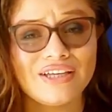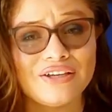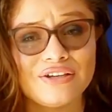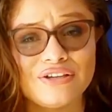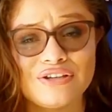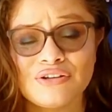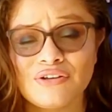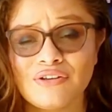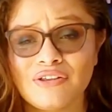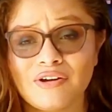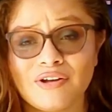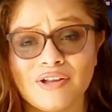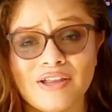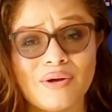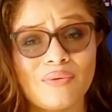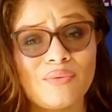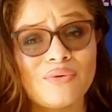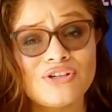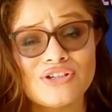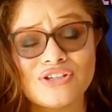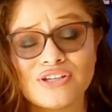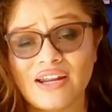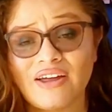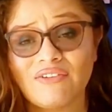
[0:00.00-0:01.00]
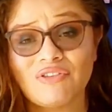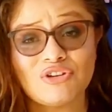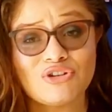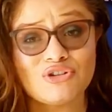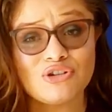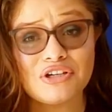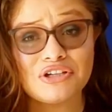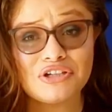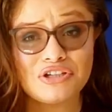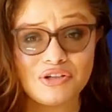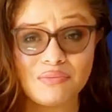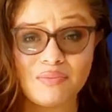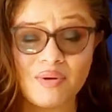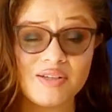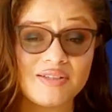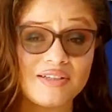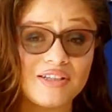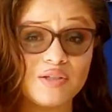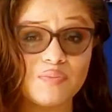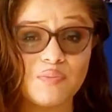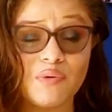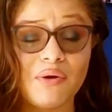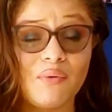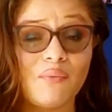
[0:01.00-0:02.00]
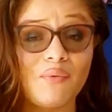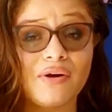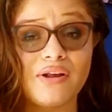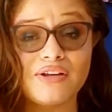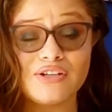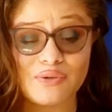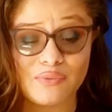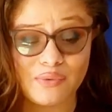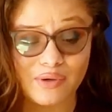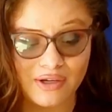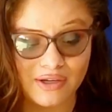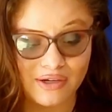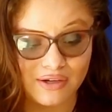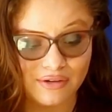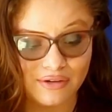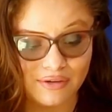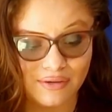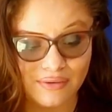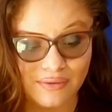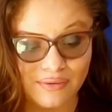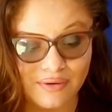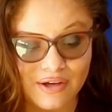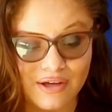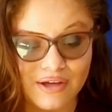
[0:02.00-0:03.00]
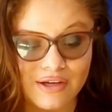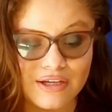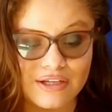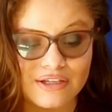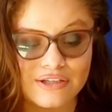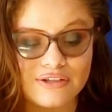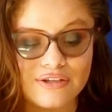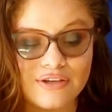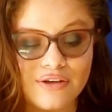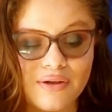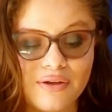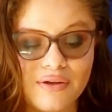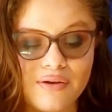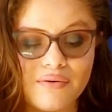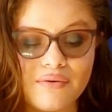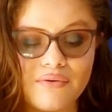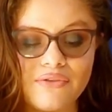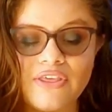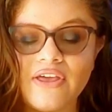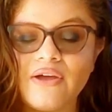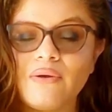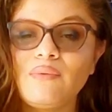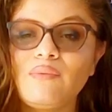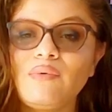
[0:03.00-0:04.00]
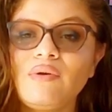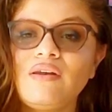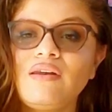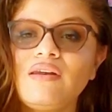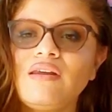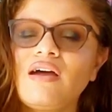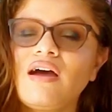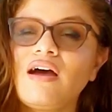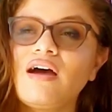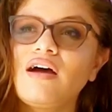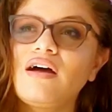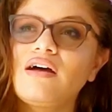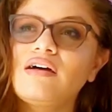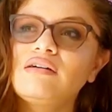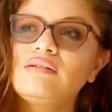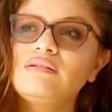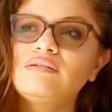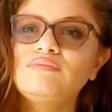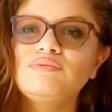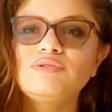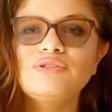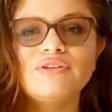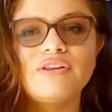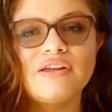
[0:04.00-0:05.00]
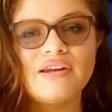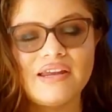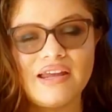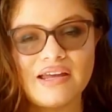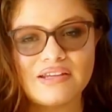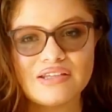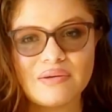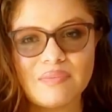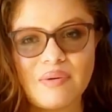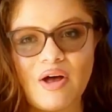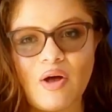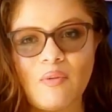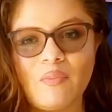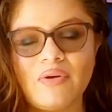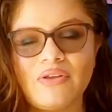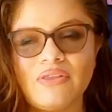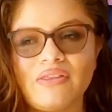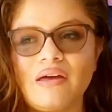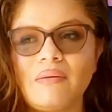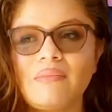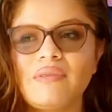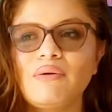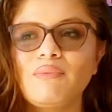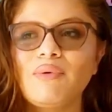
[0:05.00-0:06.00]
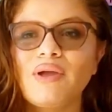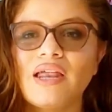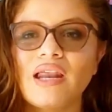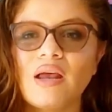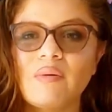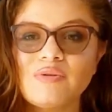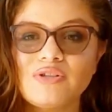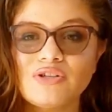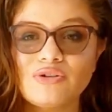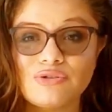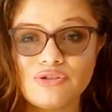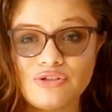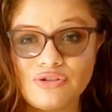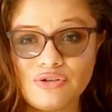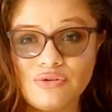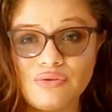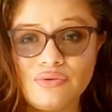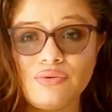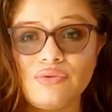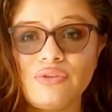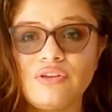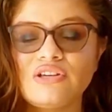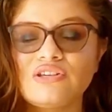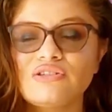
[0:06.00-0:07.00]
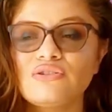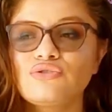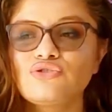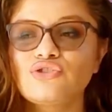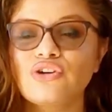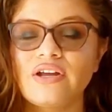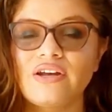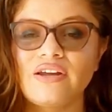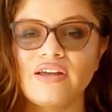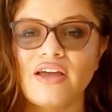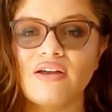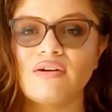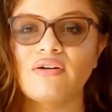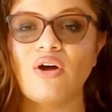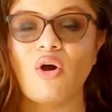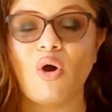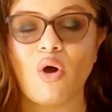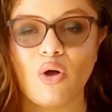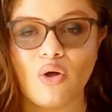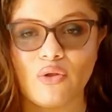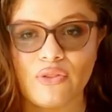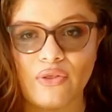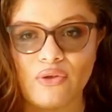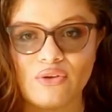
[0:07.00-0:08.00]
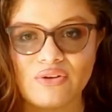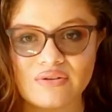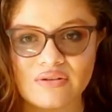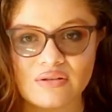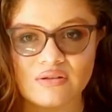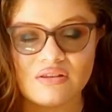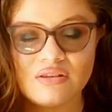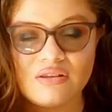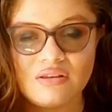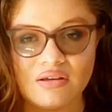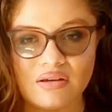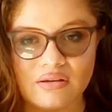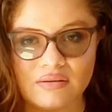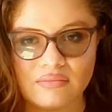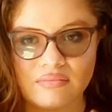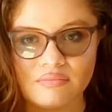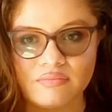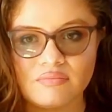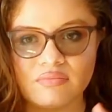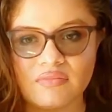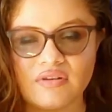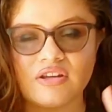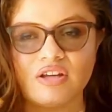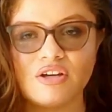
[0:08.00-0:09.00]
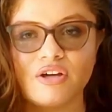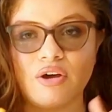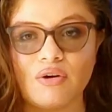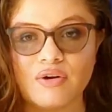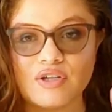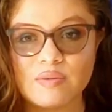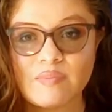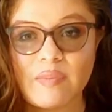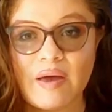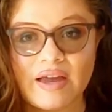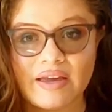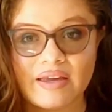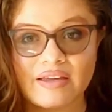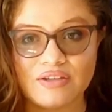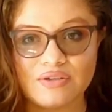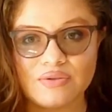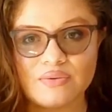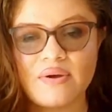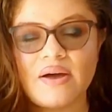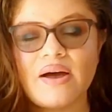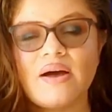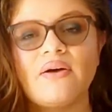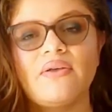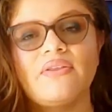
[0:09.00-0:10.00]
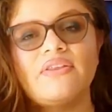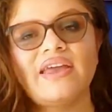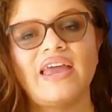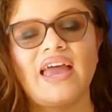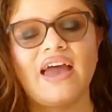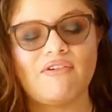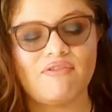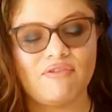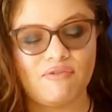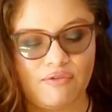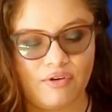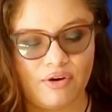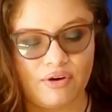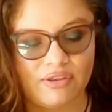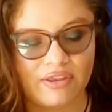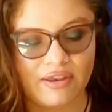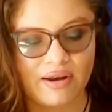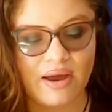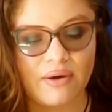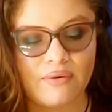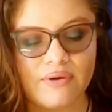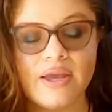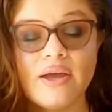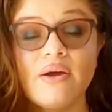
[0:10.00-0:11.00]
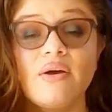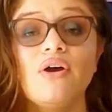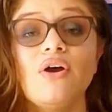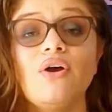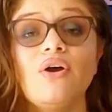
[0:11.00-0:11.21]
So they're like, we're just gonna have to trust you, because at this point, what else are we gonna do? So then he ends up helping them. Then we get episode 2. They're still trying to get all the ghosts back into hell. They haven't figured that out yet.